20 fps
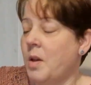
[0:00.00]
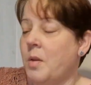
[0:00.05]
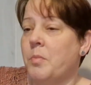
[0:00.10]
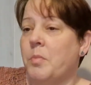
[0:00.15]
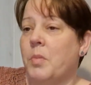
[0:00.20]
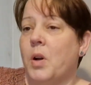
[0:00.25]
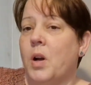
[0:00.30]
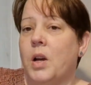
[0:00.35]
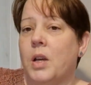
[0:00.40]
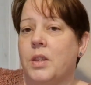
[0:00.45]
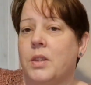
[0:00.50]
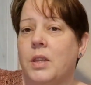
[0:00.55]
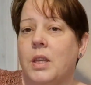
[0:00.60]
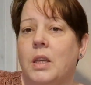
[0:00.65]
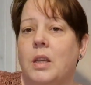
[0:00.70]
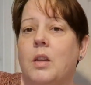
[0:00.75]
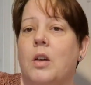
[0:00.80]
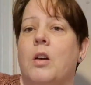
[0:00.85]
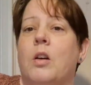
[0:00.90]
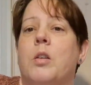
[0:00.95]
But I
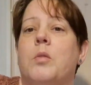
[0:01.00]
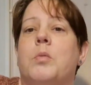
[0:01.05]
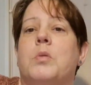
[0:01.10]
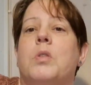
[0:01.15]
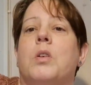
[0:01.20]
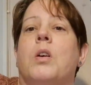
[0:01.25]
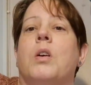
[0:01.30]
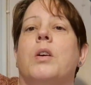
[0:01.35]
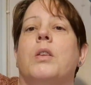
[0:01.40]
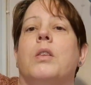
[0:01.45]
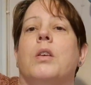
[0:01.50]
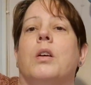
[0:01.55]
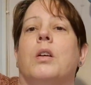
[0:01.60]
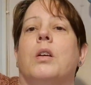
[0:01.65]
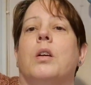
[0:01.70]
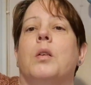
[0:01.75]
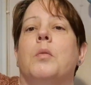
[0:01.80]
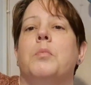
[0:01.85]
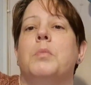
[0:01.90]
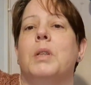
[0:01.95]
think I would either
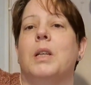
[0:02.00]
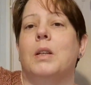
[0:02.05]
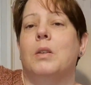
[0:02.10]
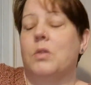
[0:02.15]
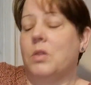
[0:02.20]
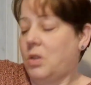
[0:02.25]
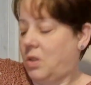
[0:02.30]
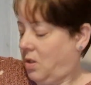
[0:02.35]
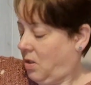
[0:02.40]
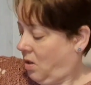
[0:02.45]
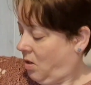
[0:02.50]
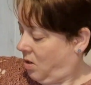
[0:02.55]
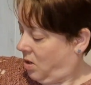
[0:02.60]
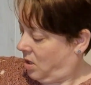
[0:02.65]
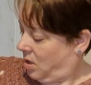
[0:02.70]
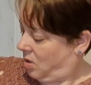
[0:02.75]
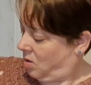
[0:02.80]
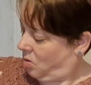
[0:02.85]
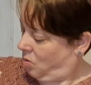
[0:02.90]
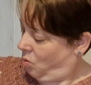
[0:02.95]
come down a
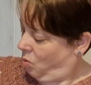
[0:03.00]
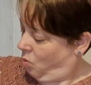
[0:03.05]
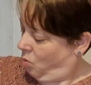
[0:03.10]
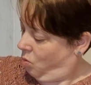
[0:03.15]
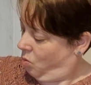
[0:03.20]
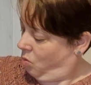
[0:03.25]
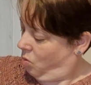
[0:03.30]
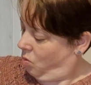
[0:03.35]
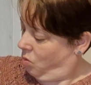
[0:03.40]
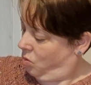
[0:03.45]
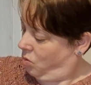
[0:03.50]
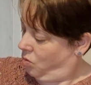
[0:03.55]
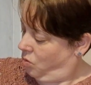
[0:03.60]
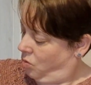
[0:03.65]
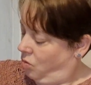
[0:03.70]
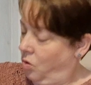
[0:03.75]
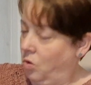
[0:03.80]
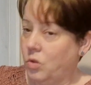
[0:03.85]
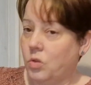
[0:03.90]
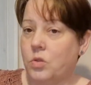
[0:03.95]
size or
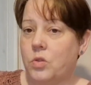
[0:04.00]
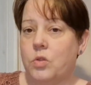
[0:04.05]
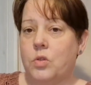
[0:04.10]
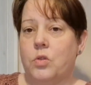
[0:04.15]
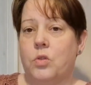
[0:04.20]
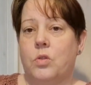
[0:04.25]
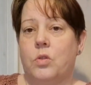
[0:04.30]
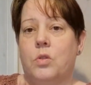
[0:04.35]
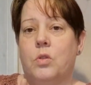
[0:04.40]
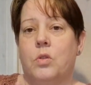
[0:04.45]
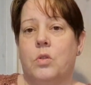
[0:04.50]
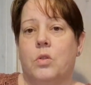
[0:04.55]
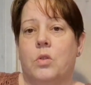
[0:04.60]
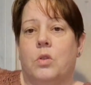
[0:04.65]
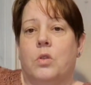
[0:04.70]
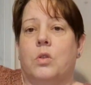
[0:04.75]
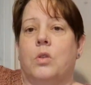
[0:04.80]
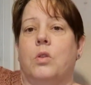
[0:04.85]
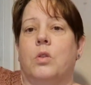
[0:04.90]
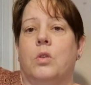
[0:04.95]
not,
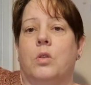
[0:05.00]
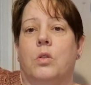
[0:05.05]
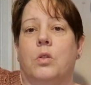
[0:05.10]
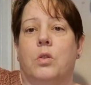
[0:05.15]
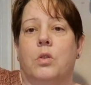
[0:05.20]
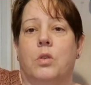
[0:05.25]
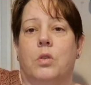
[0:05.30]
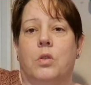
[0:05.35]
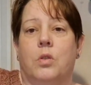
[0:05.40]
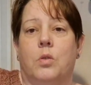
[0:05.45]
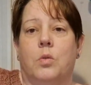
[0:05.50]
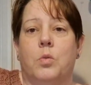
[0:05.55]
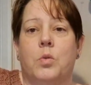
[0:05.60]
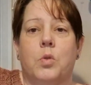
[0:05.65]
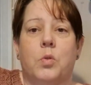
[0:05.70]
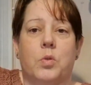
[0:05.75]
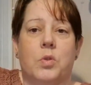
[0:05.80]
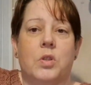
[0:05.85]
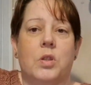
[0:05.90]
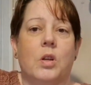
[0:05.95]

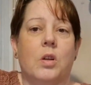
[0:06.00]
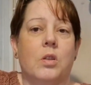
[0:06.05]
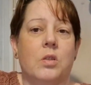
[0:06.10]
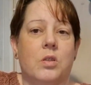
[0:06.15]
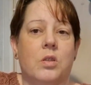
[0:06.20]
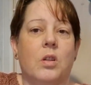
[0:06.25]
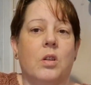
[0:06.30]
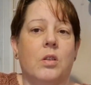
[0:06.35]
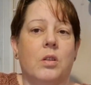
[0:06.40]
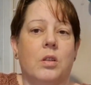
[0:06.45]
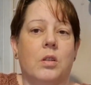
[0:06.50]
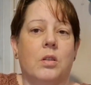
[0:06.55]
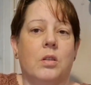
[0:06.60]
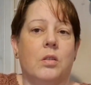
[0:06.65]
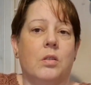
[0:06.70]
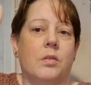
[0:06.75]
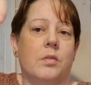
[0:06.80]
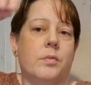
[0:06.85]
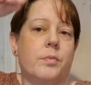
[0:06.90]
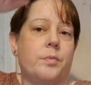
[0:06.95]
or start the